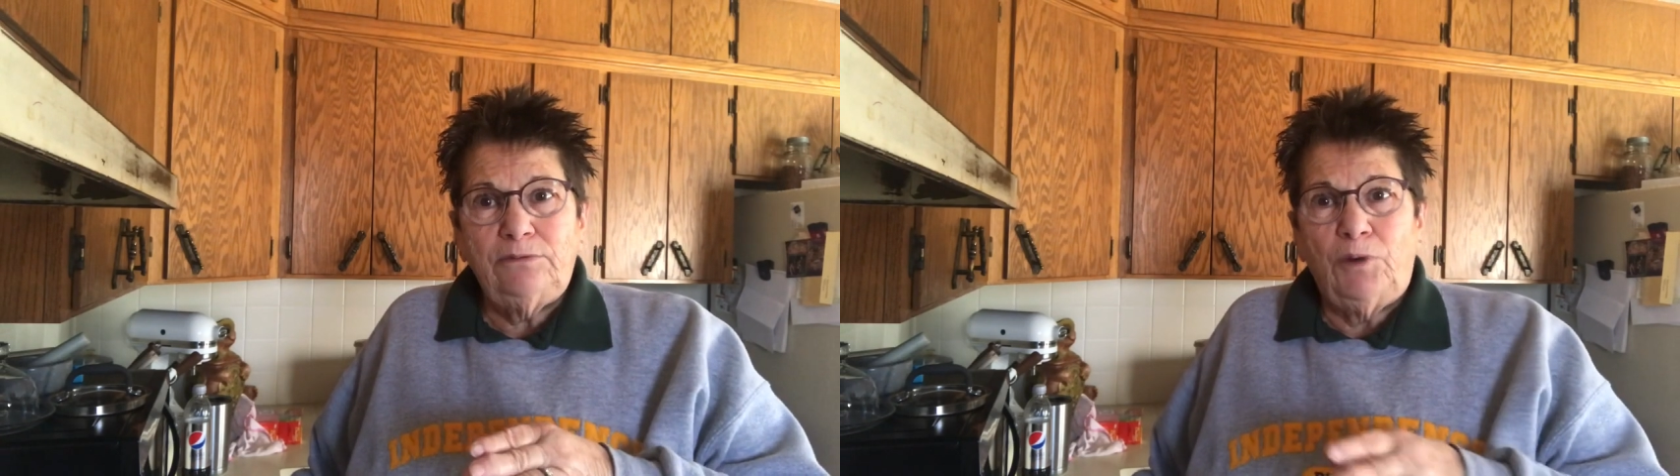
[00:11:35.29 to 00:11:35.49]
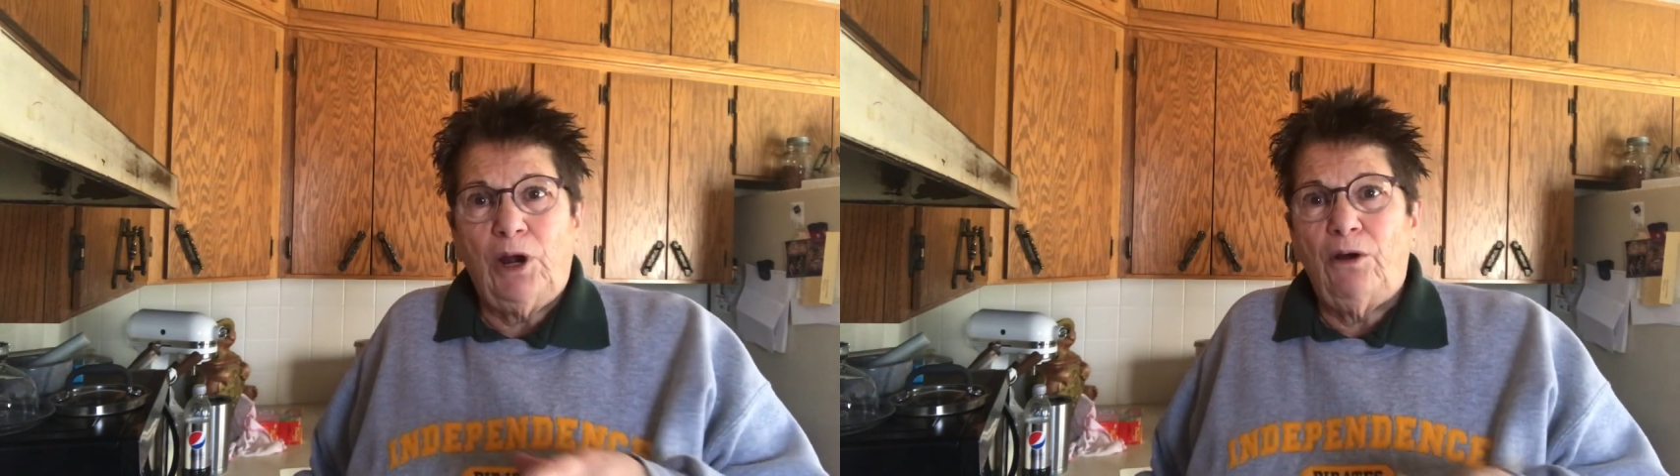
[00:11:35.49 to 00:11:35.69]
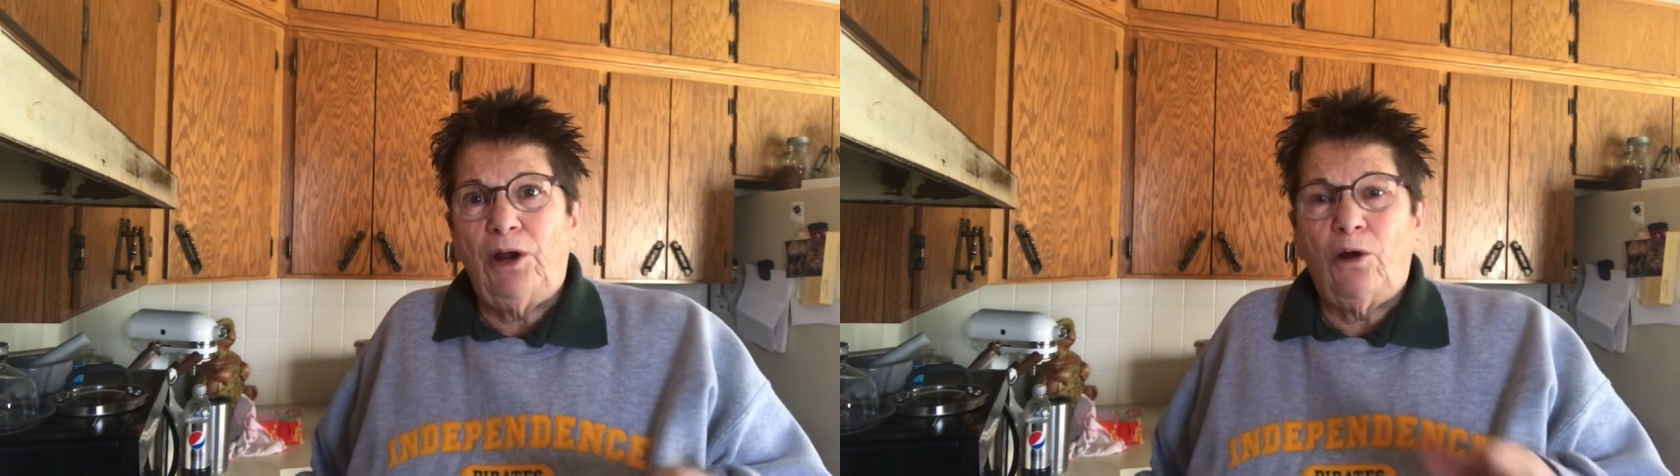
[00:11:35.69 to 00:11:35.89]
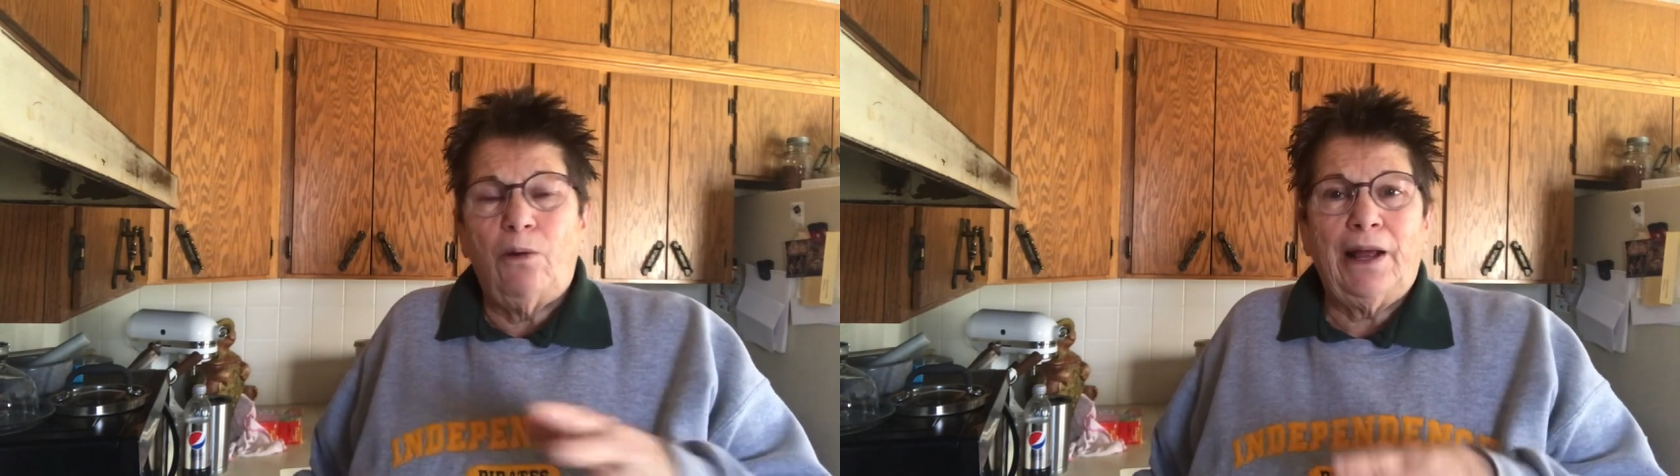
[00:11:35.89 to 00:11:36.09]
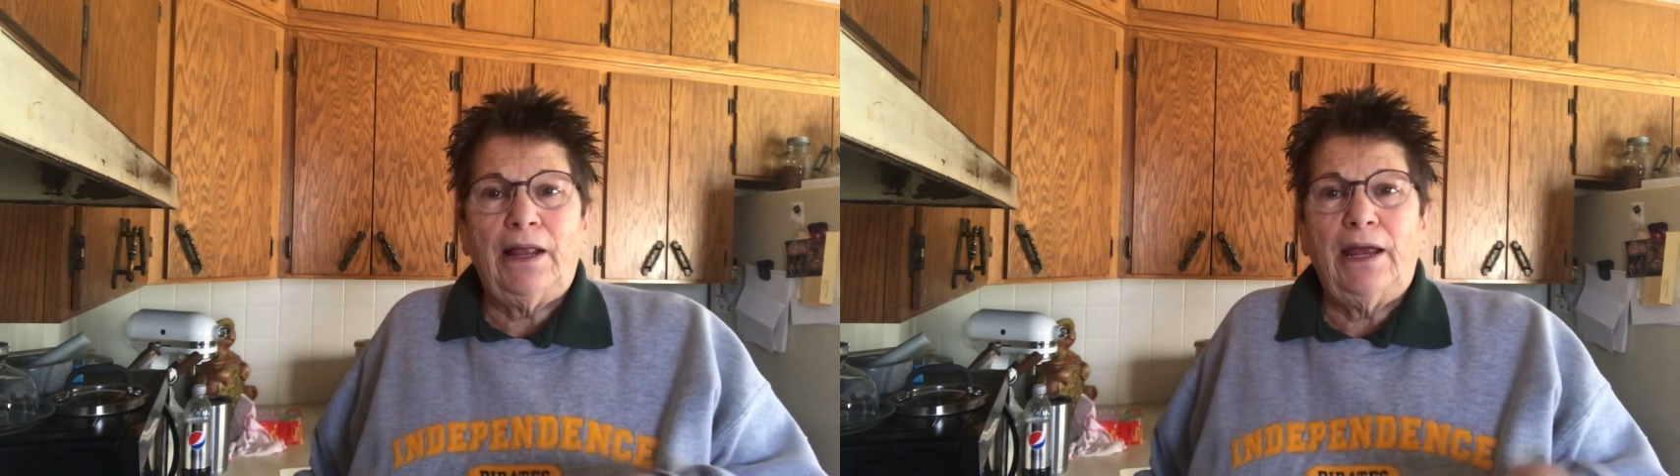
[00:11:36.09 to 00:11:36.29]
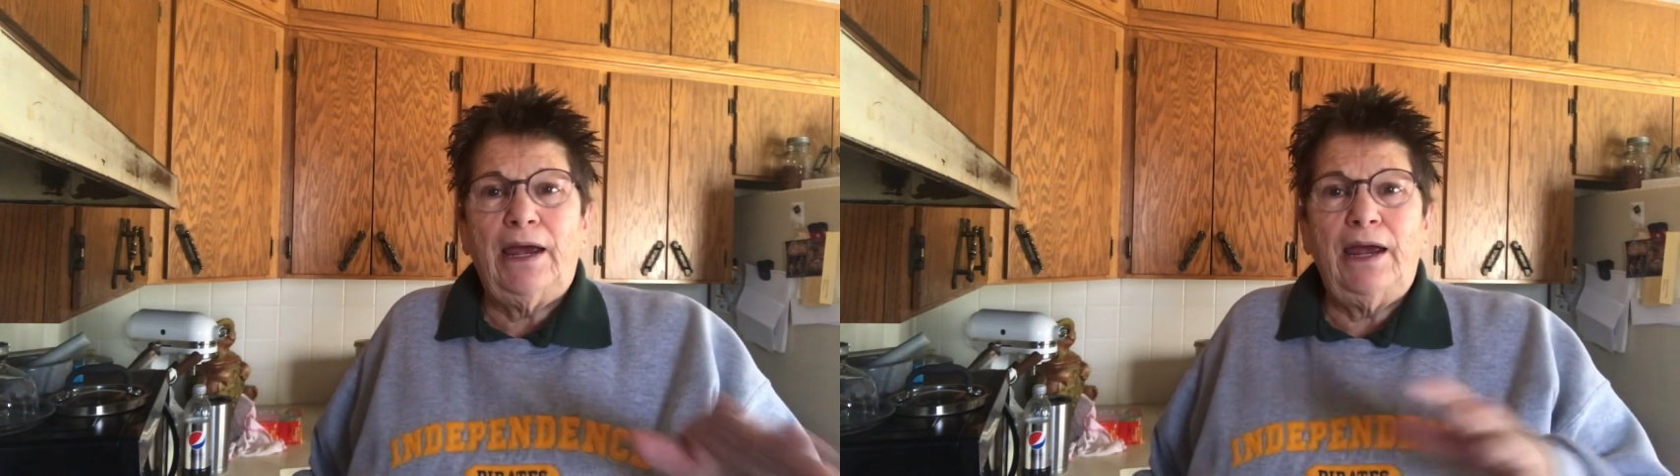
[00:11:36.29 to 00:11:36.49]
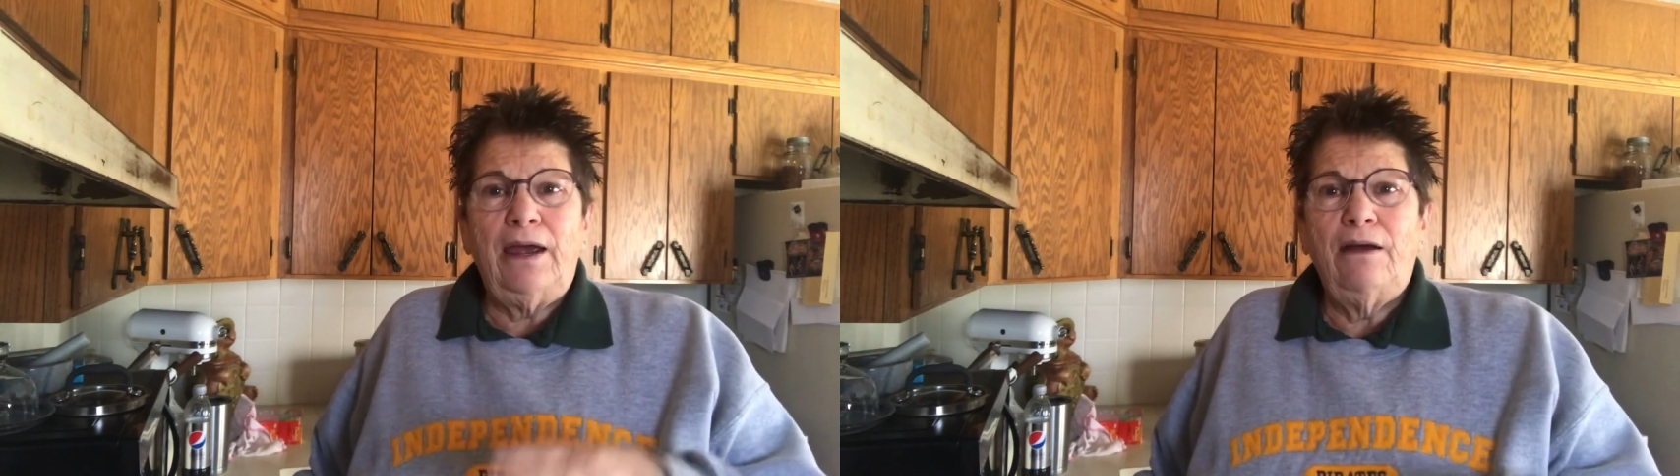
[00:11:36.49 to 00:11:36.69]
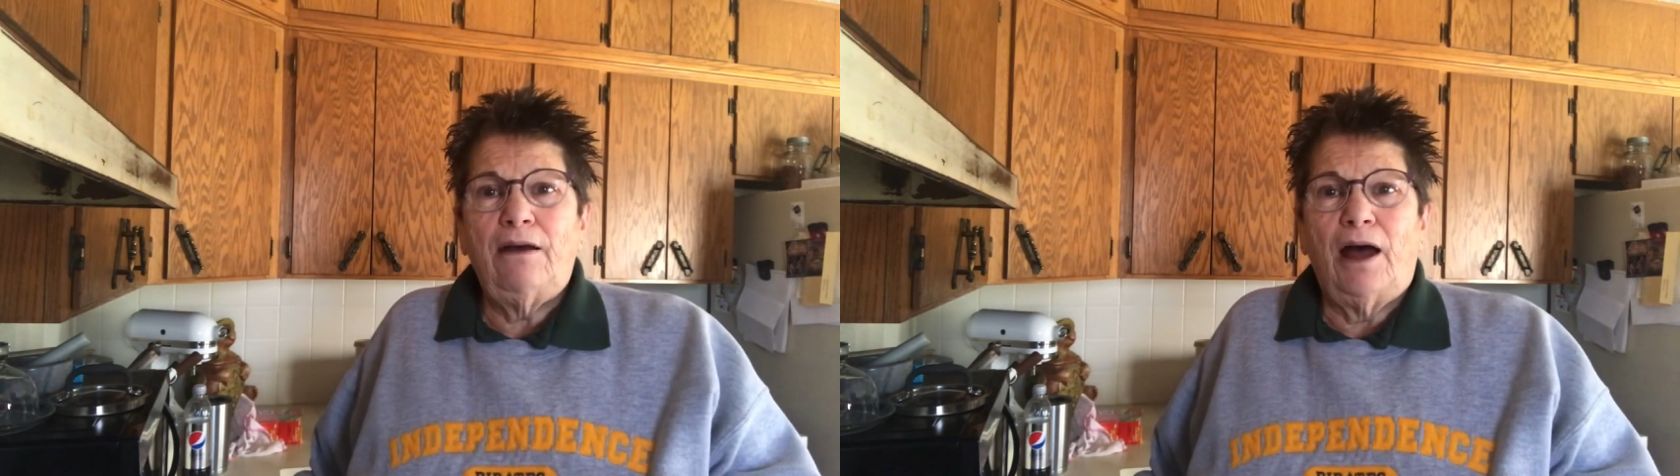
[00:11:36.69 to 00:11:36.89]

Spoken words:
we're going to quickly